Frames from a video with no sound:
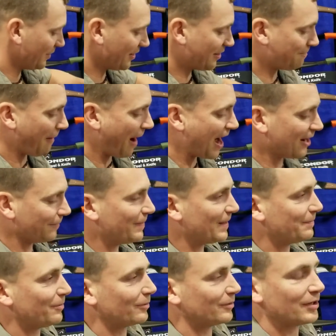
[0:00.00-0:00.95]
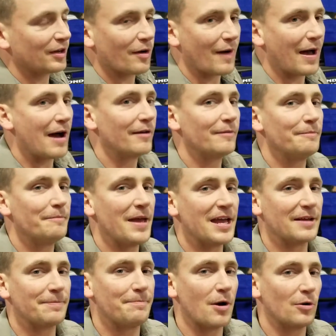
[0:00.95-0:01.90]
inspire people to go out and
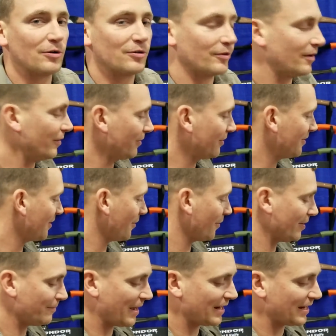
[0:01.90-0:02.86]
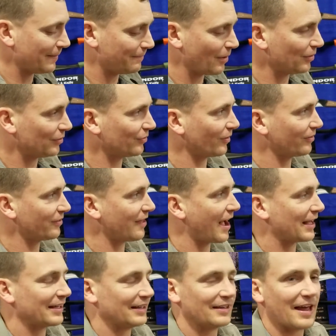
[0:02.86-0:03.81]
make bow drills. So he made a bow drill
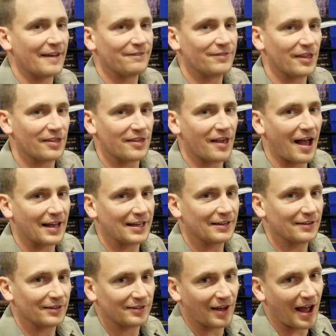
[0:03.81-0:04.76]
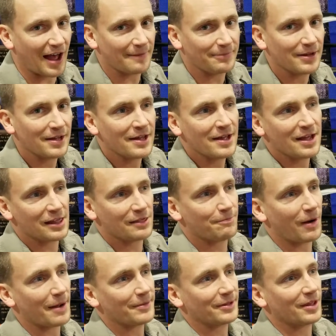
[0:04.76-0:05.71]
socket knife. The socket on top is
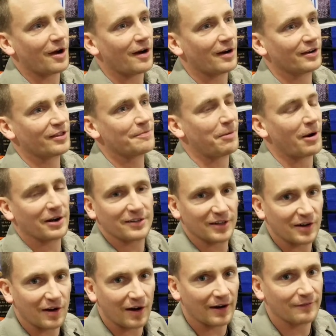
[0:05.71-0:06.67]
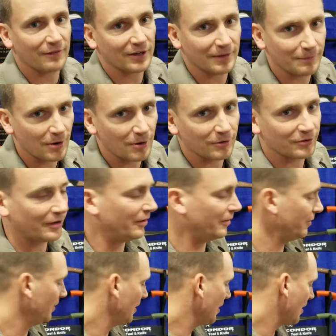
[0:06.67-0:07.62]
probably the hardest part to carve on a bow
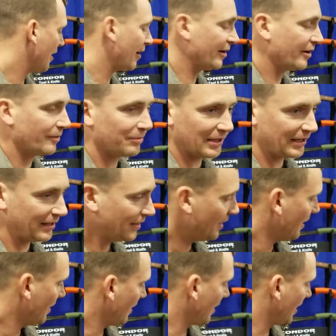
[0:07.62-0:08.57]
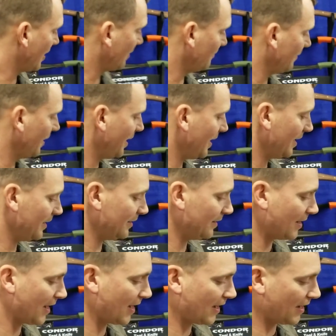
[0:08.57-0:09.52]
drill, arguably. Um, and
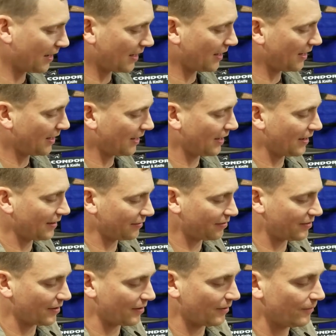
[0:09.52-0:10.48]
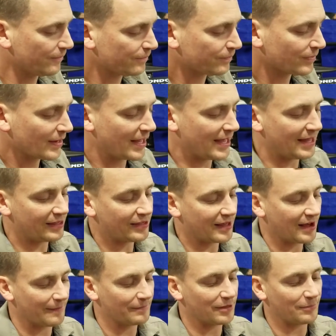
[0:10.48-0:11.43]
uh, uh, so this
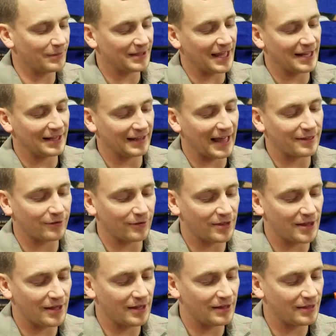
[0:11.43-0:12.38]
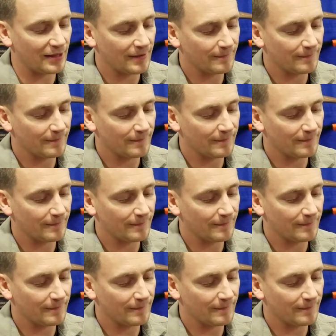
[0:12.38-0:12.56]
comes with a leather sheath